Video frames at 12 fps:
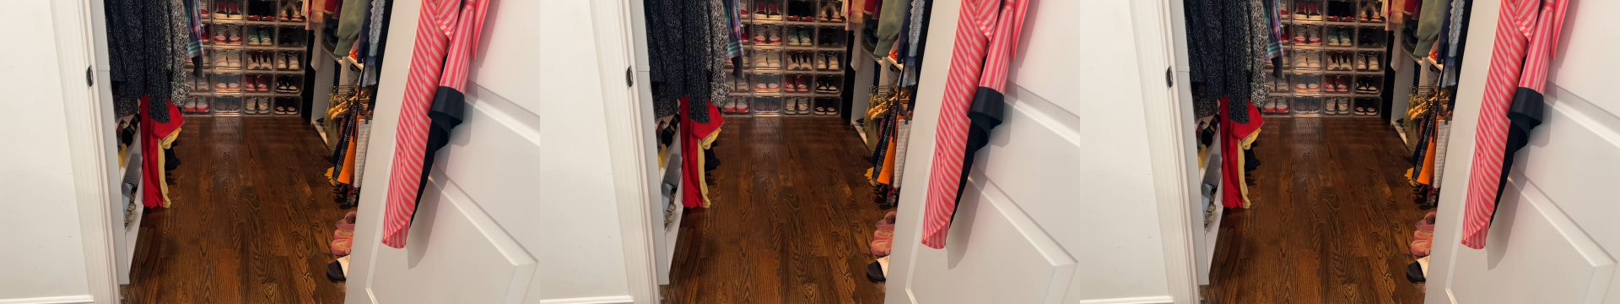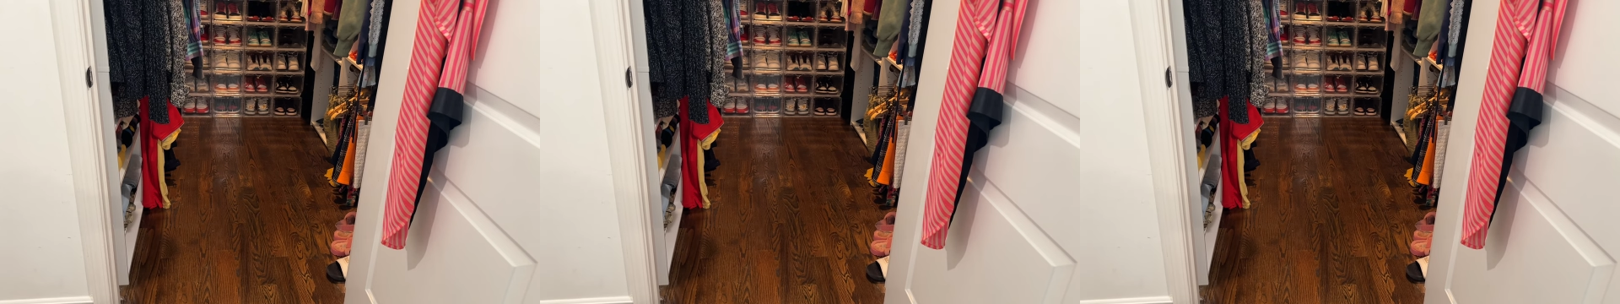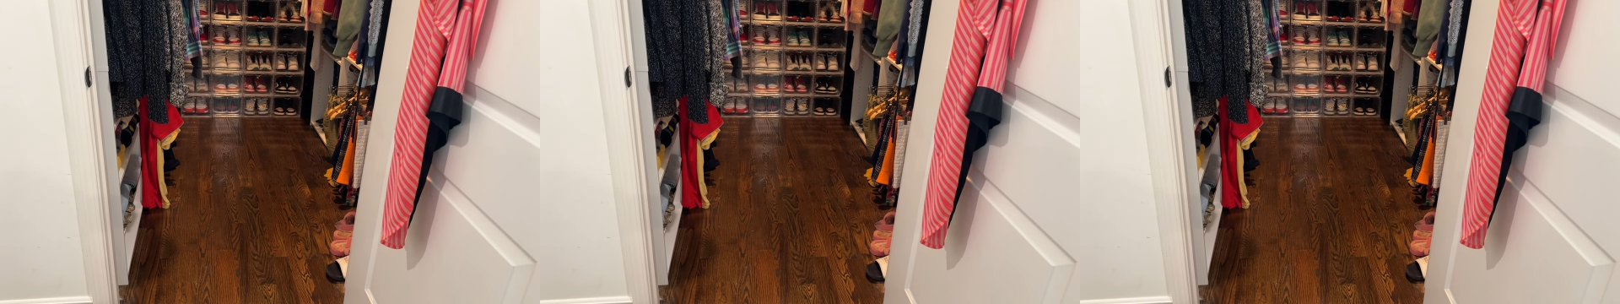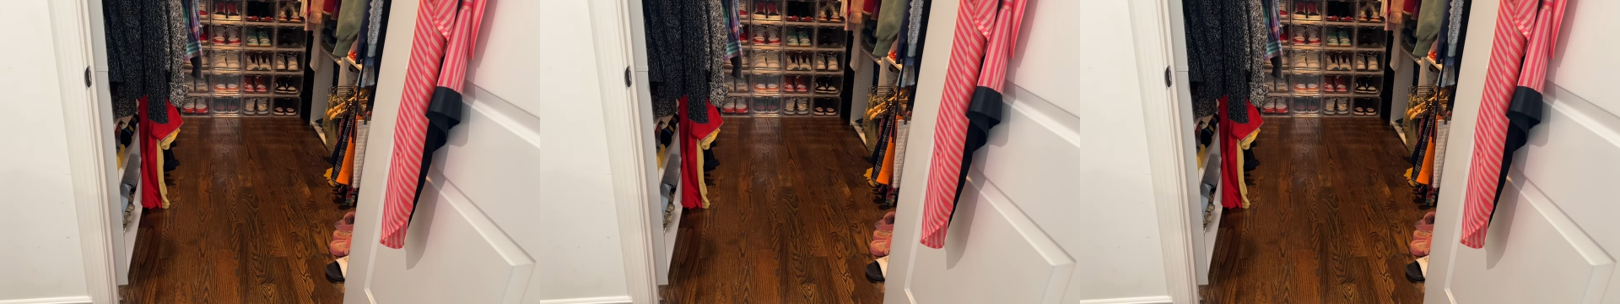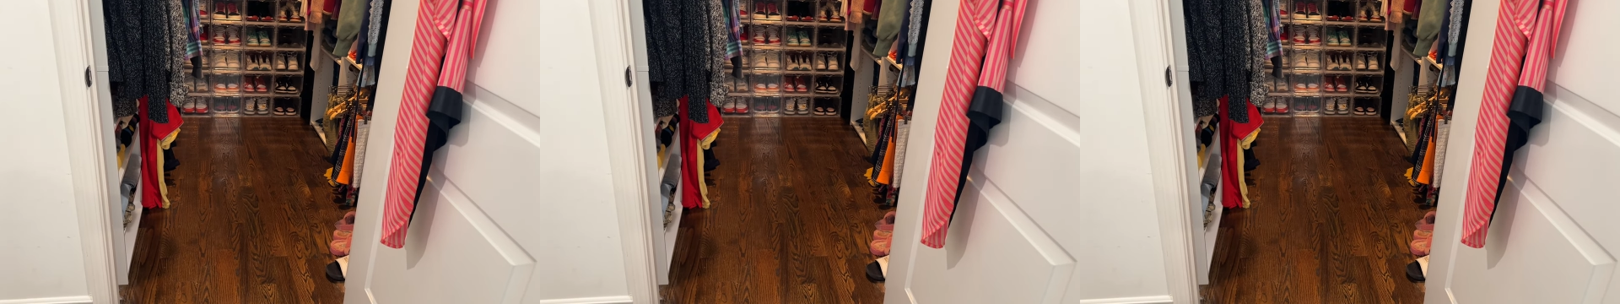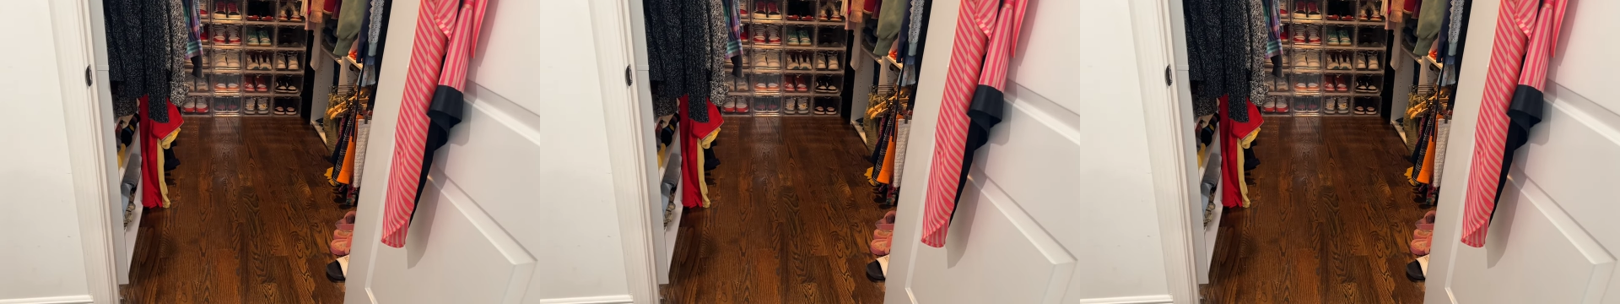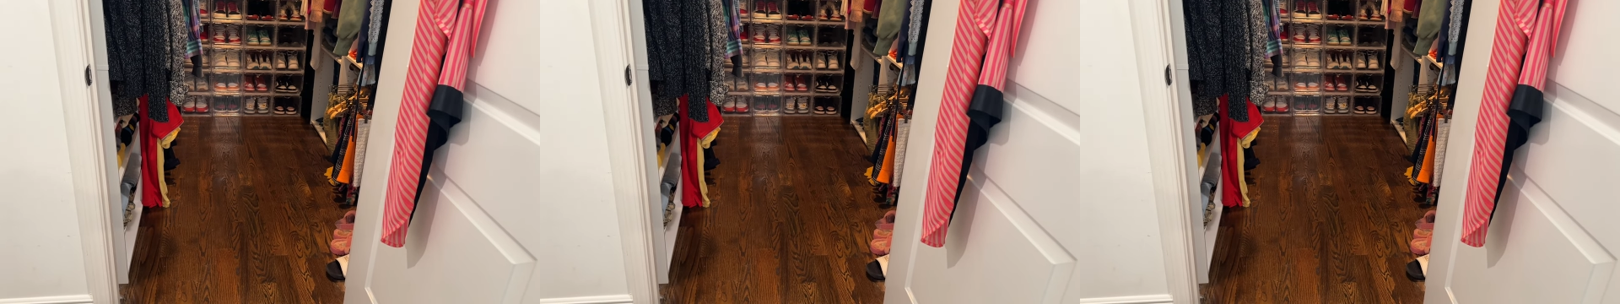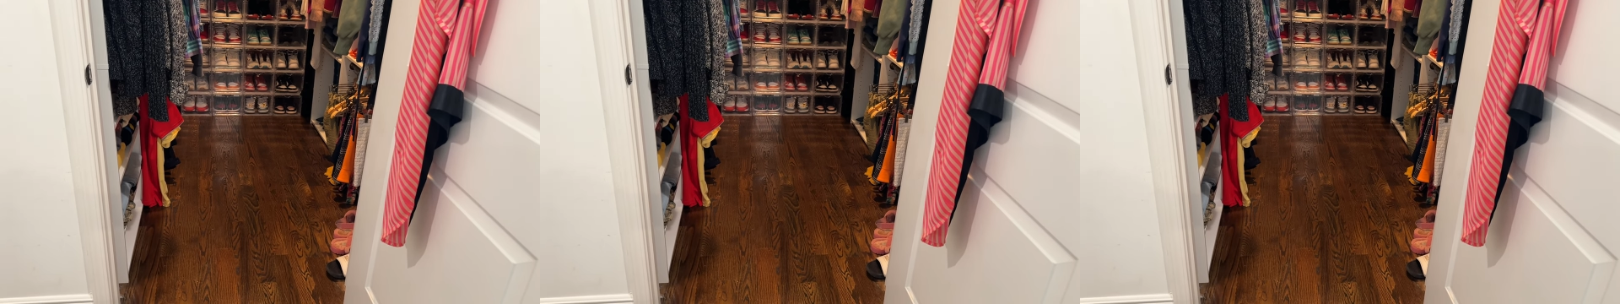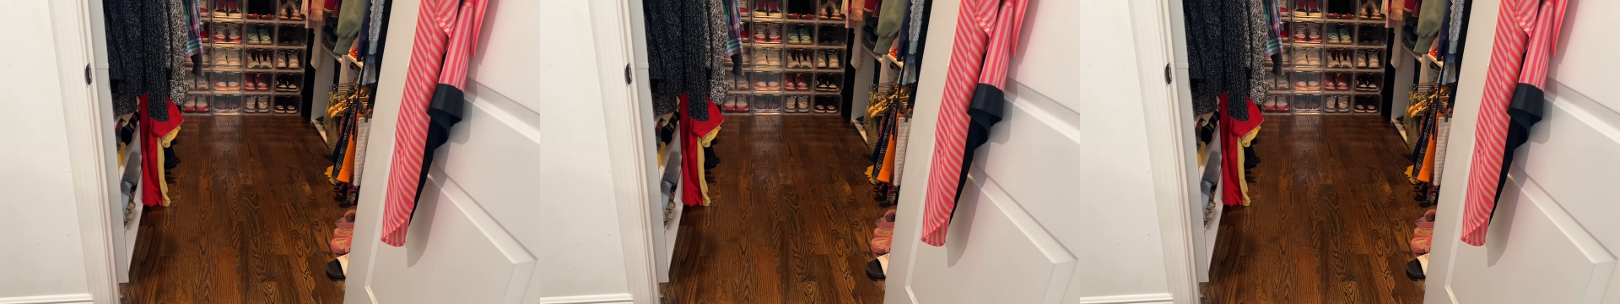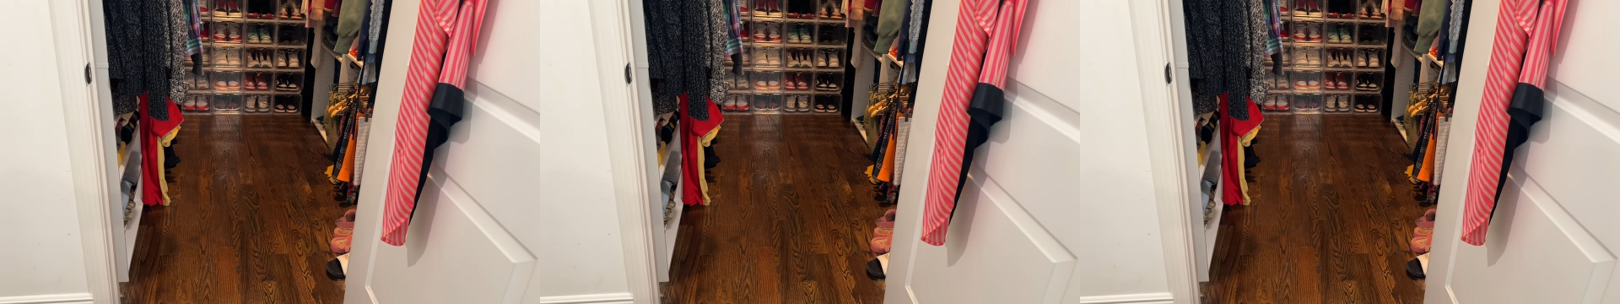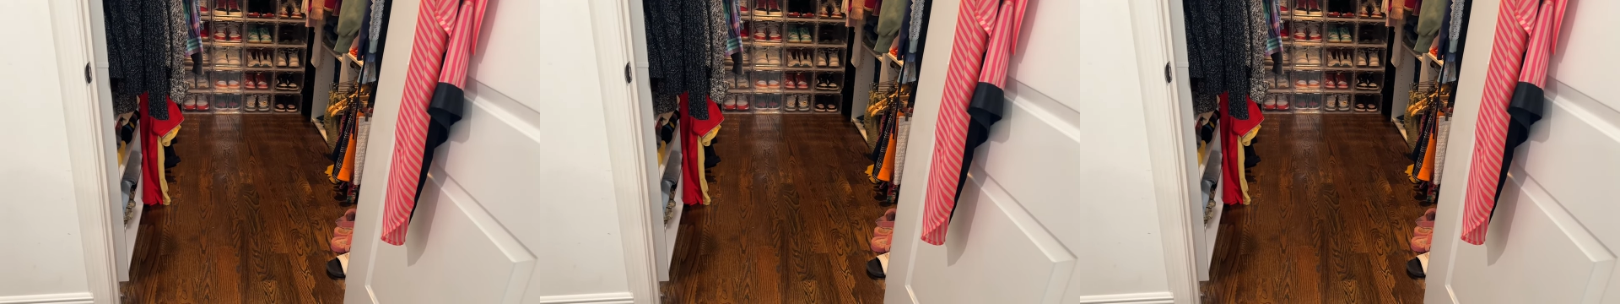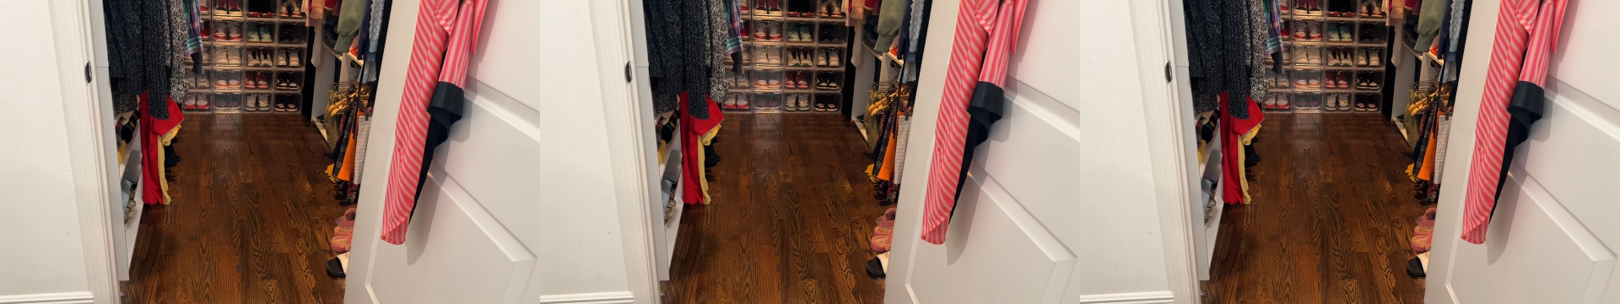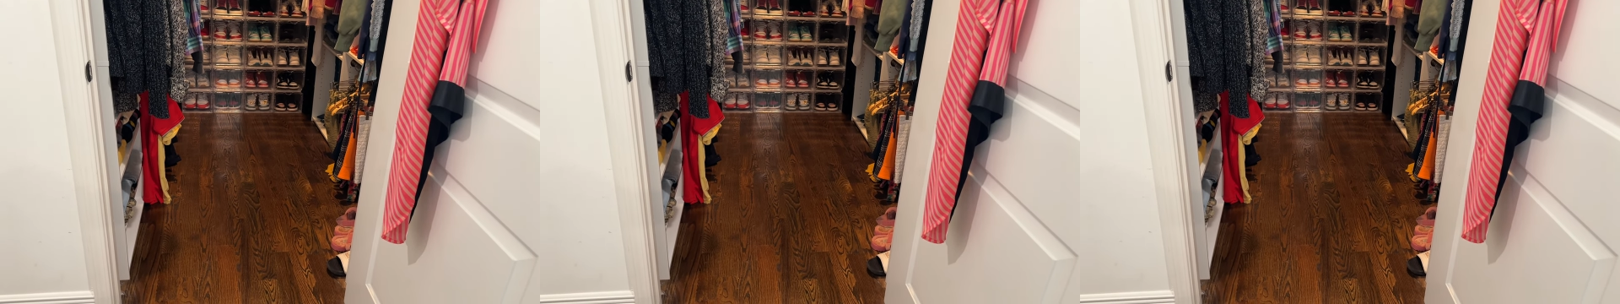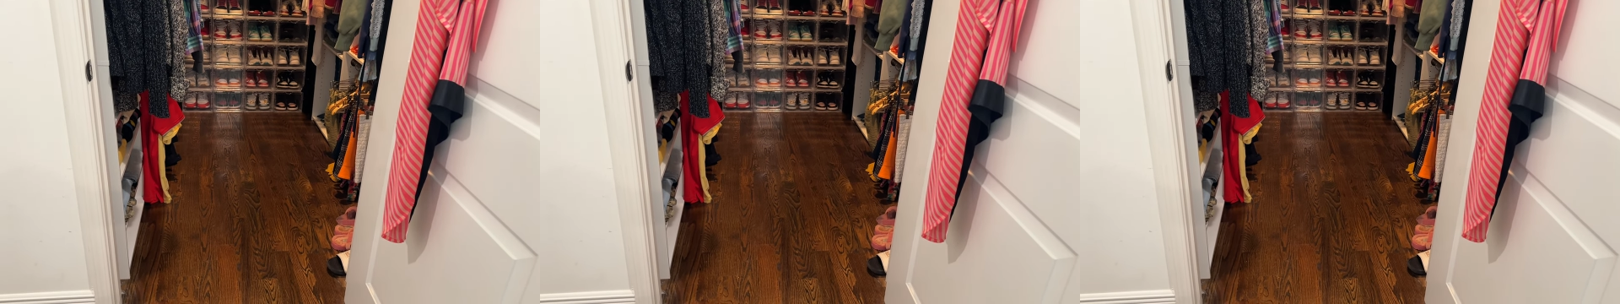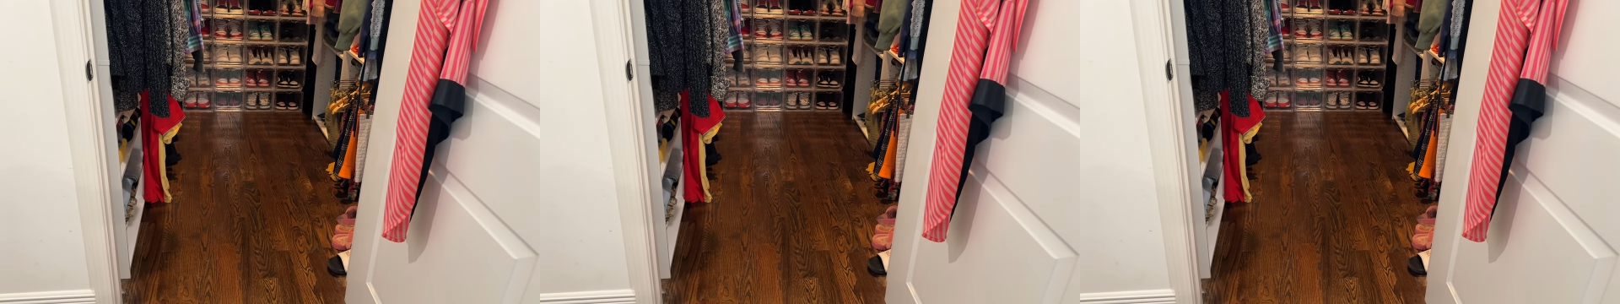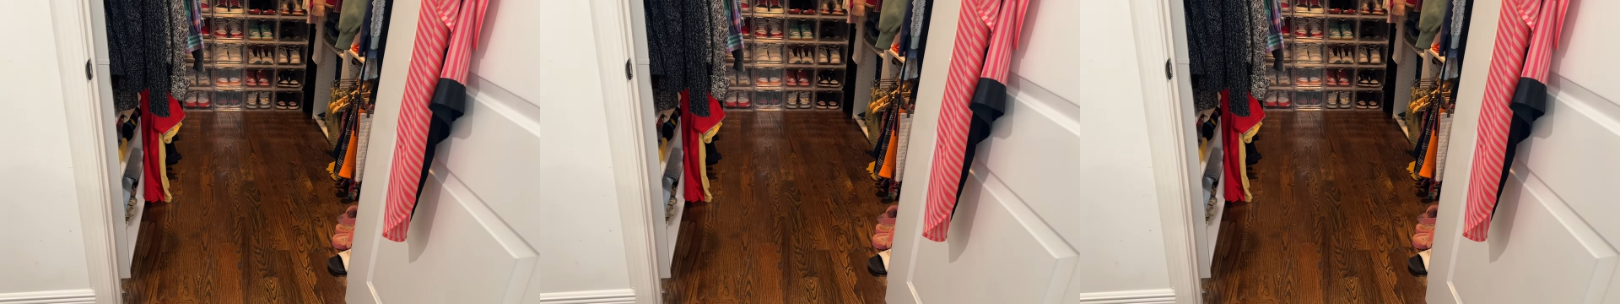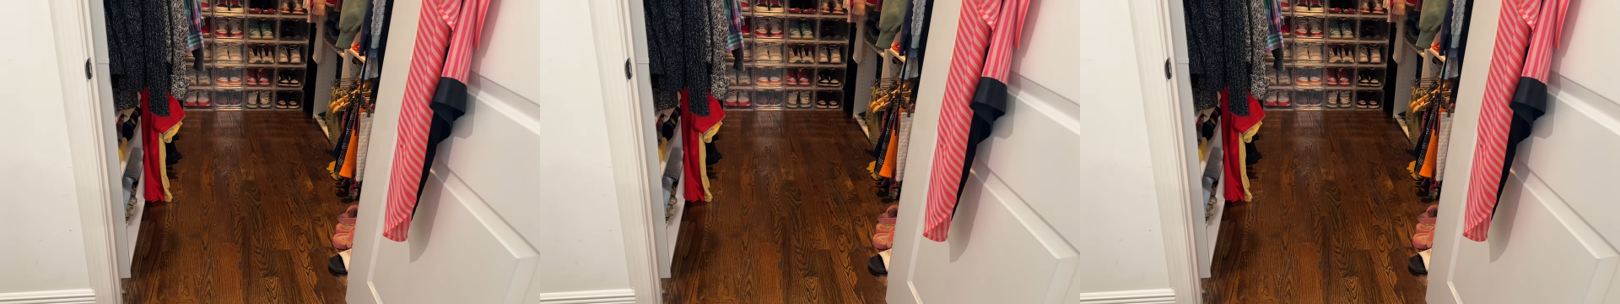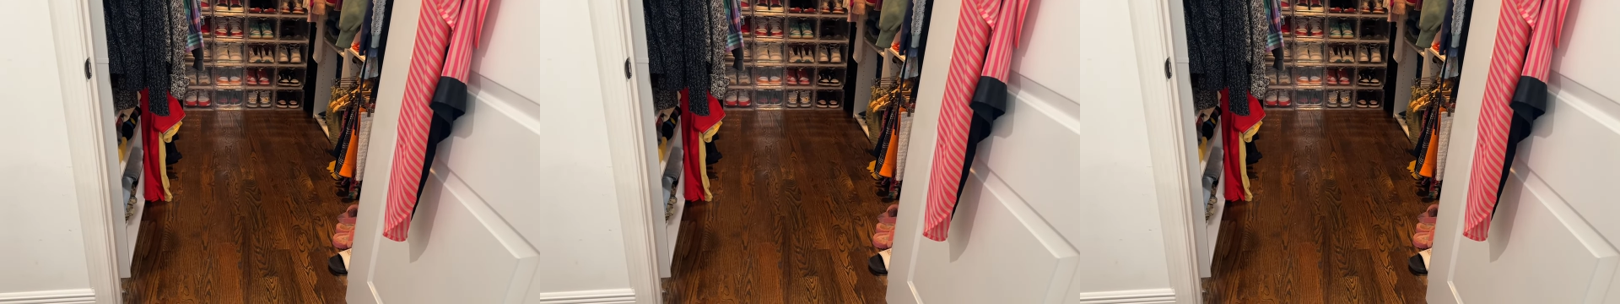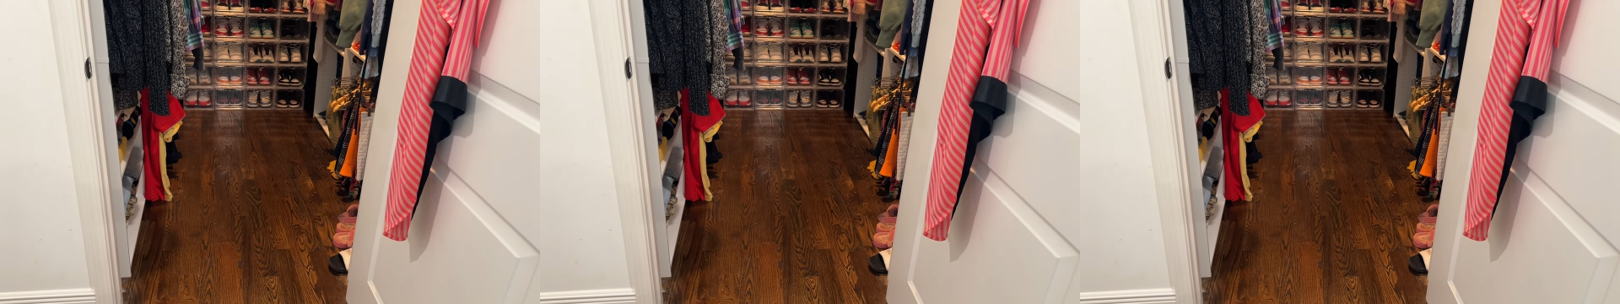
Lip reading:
[unreadable: no face in view]